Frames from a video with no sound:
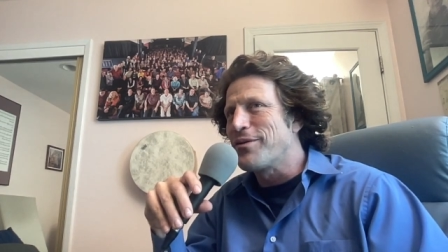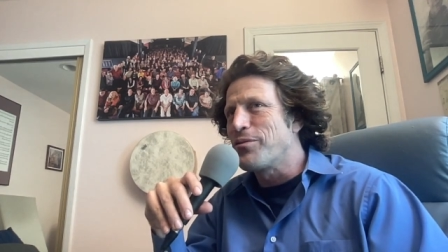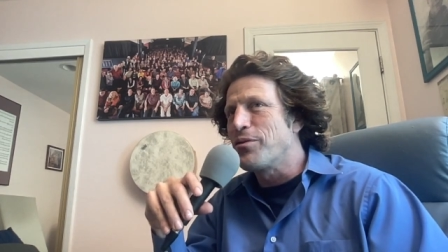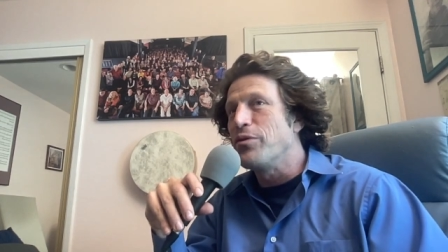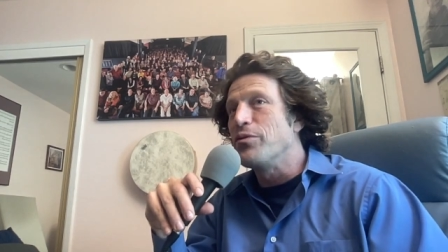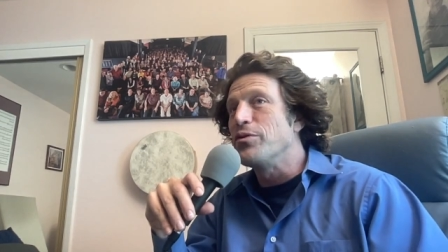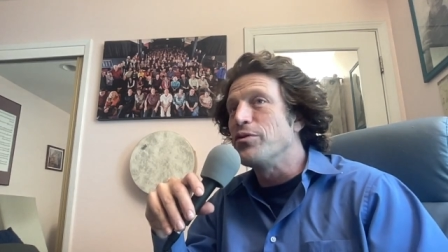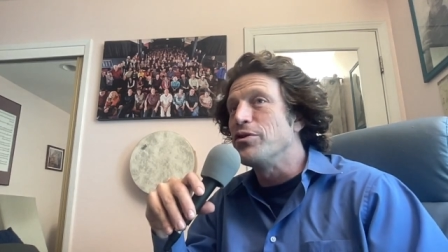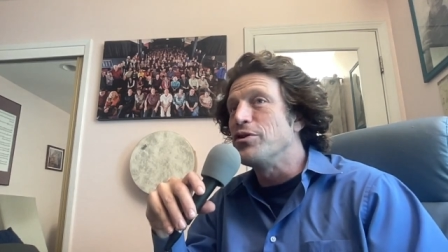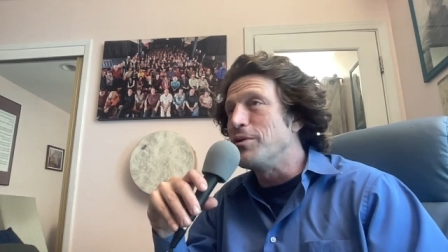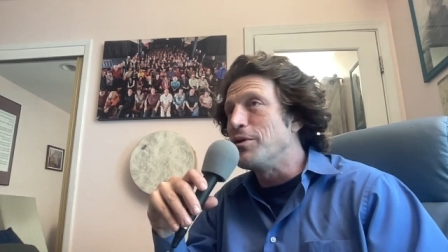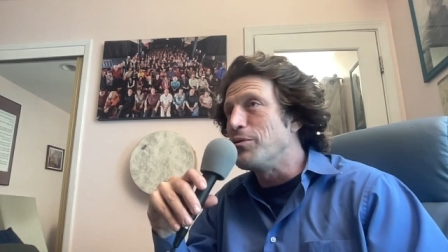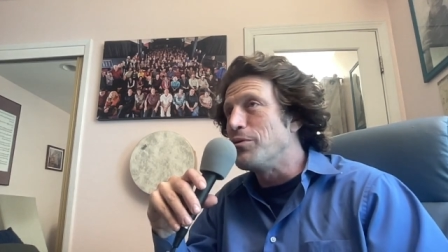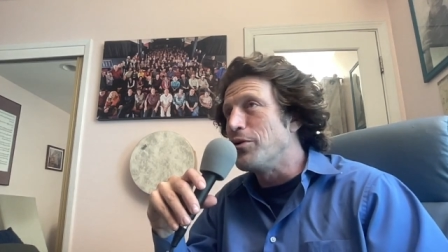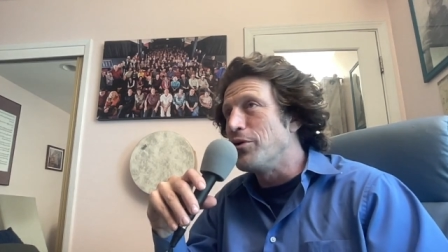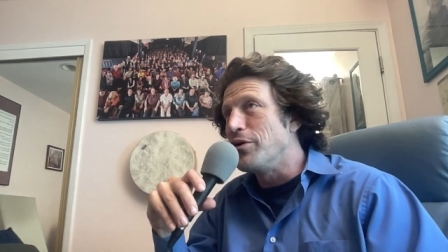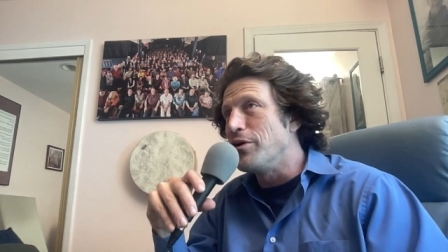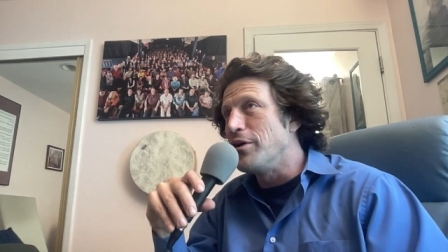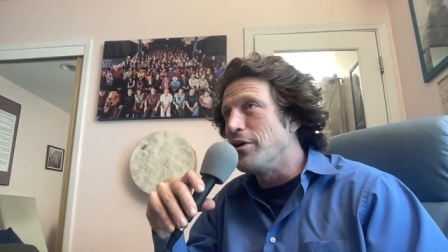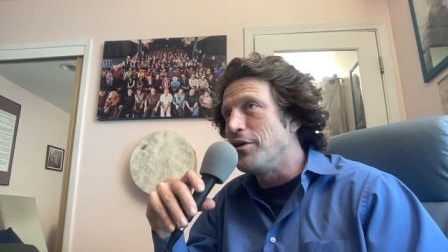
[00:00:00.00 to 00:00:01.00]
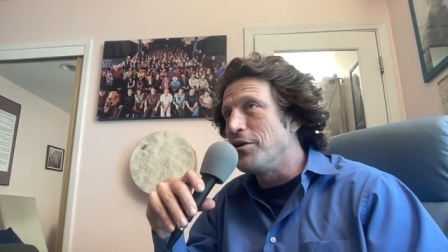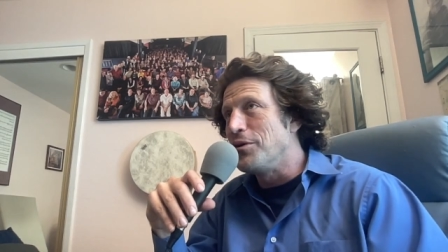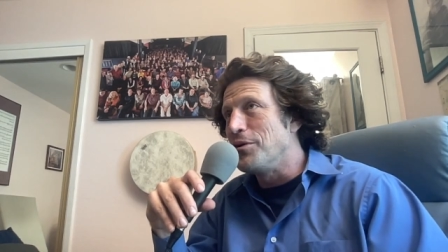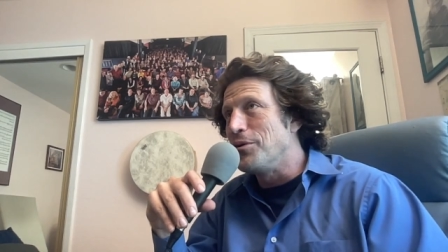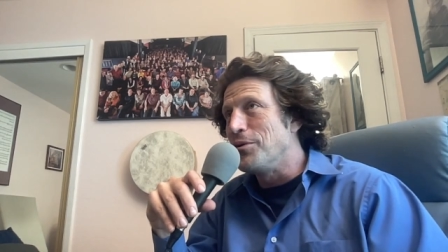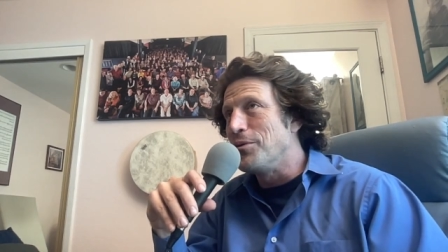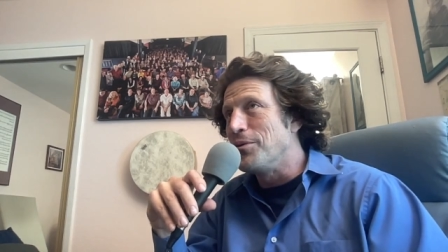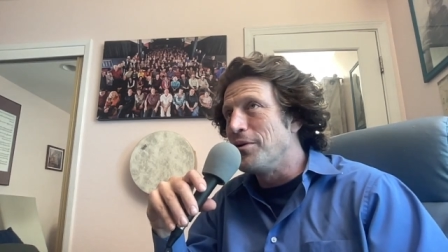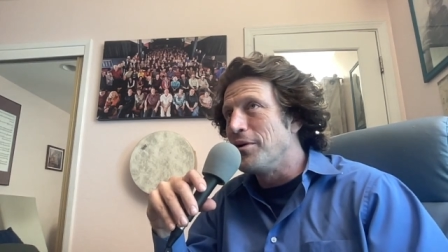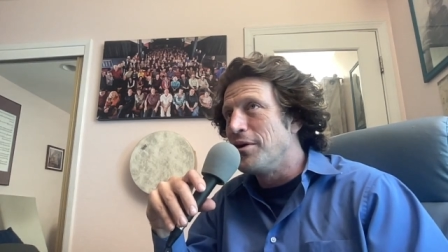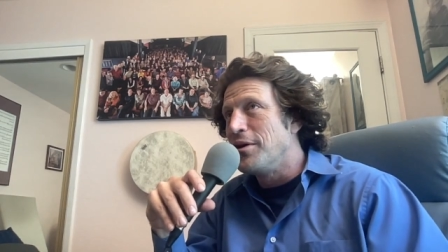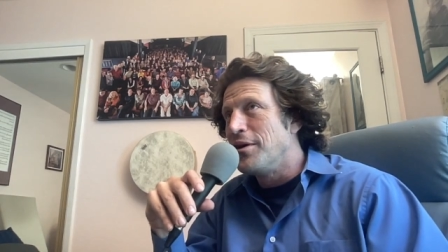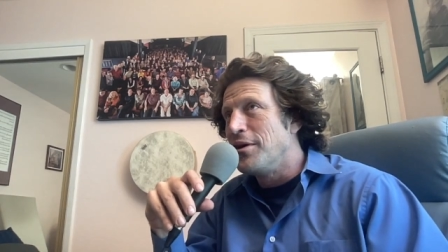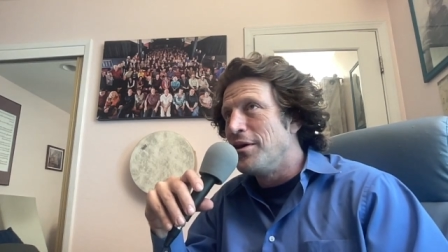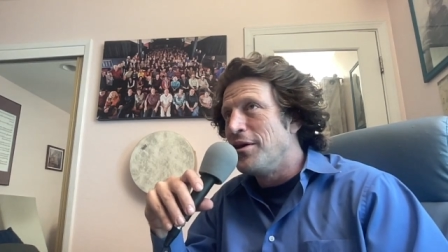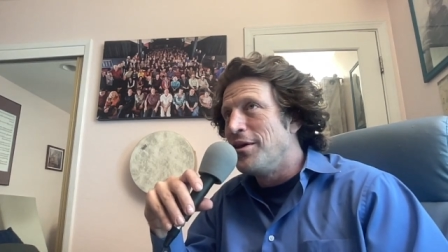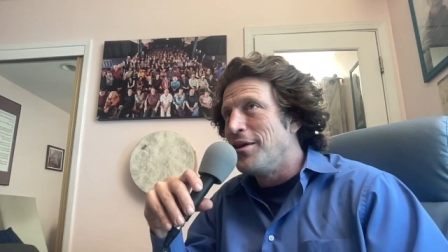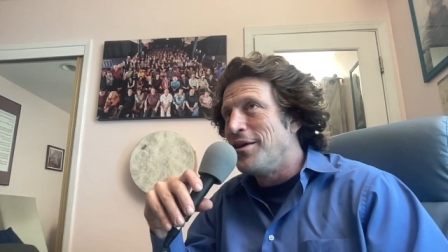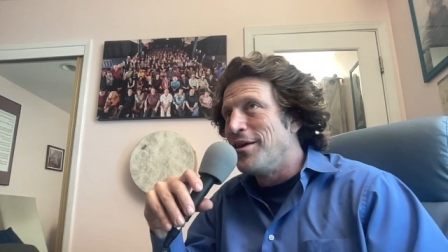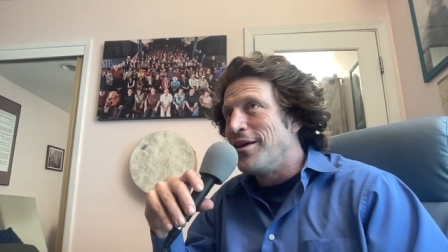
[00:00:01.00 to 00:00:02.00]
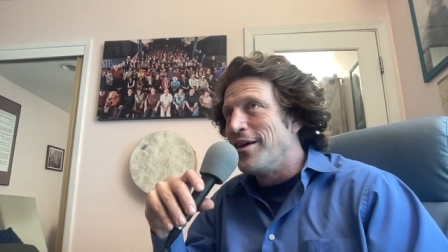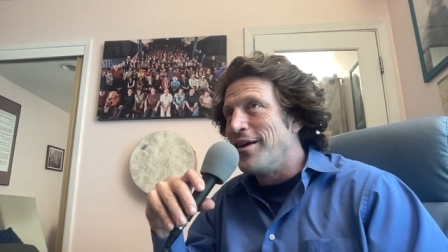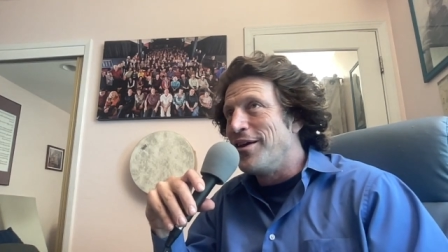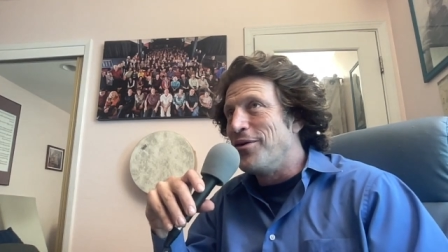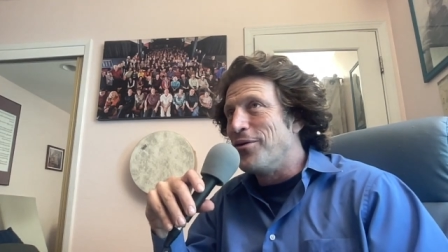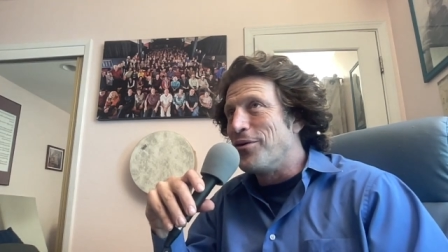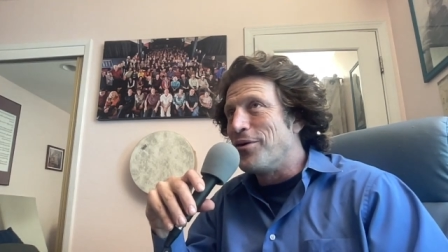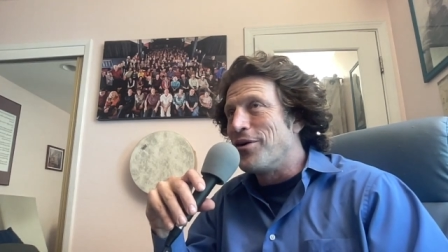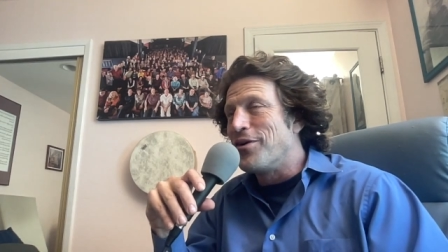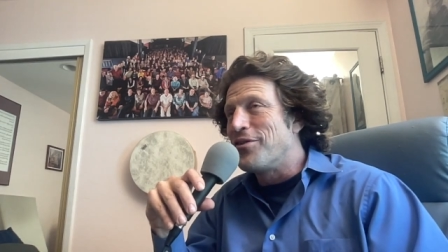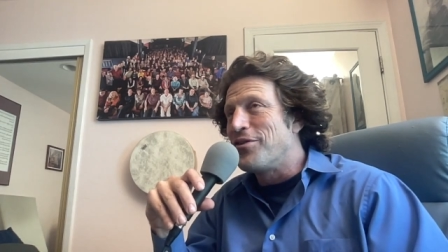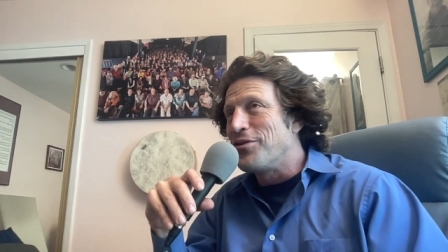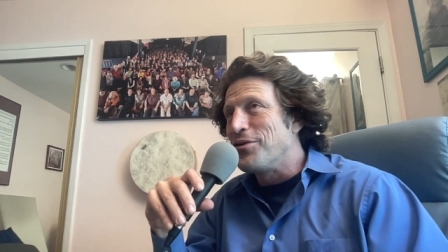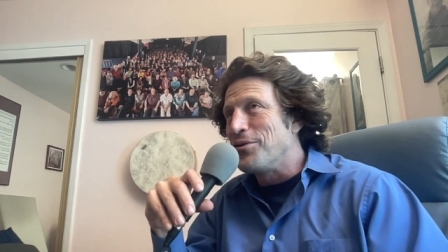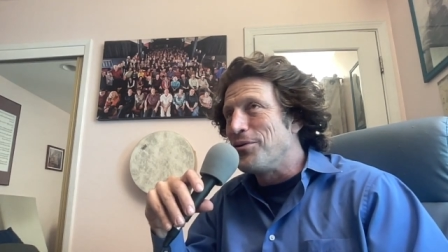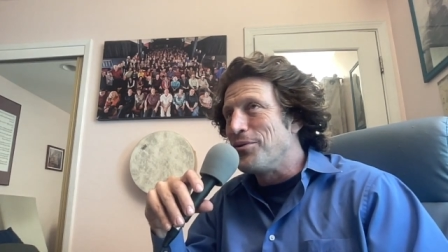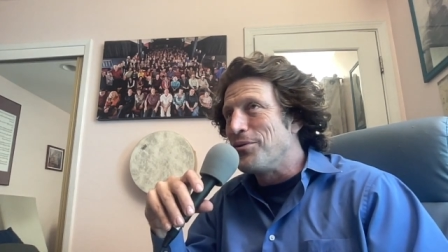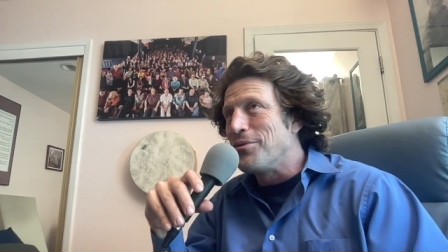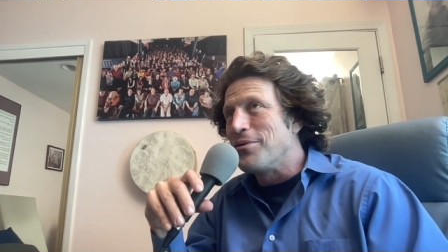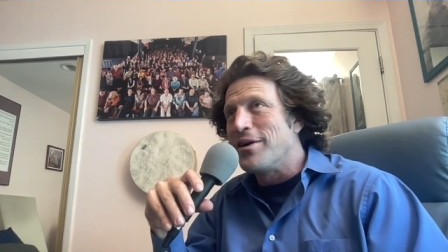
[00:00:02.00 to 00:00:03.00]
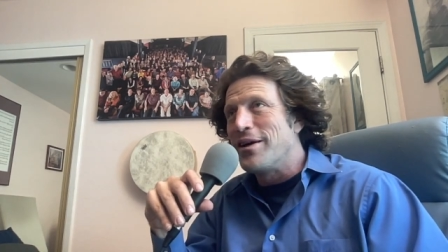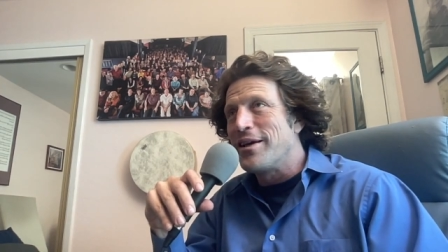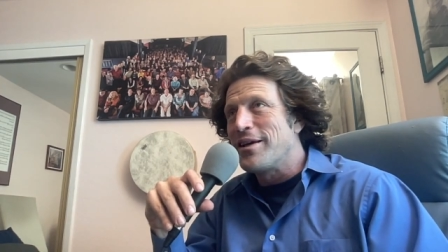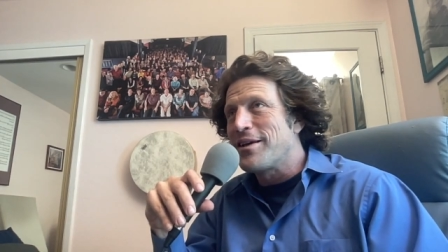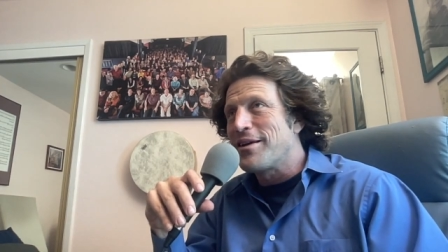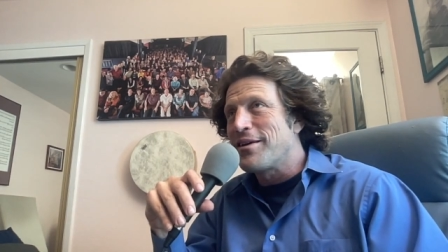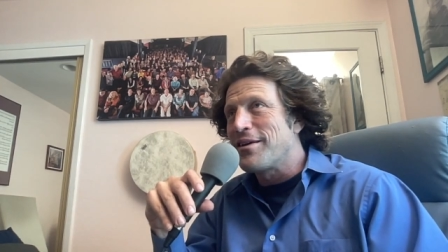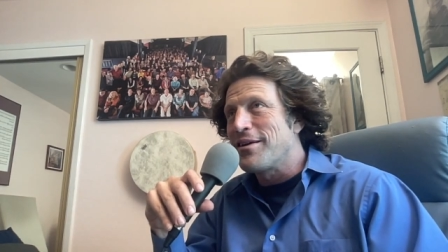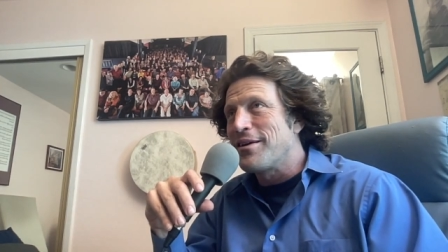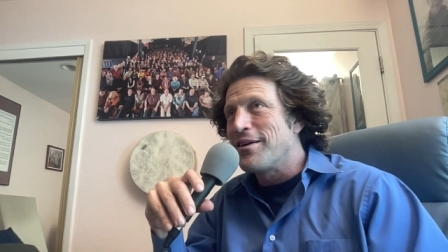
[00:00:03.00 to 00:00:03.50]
what would you be willing to do in order to like